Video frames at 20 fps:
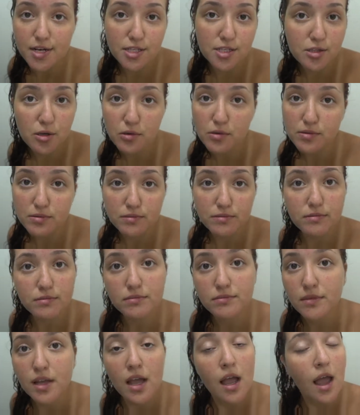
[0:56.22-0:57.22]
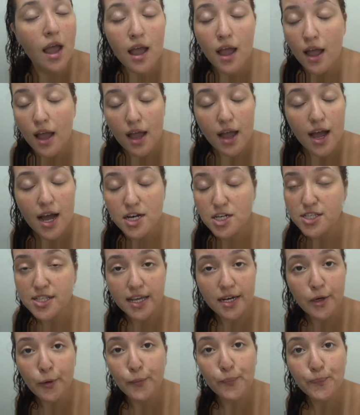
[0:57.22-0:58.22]
don't. I just
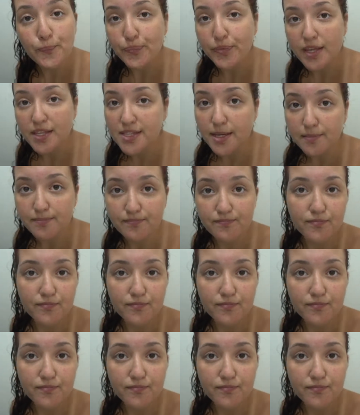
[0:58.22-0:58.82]
say nope, that's it.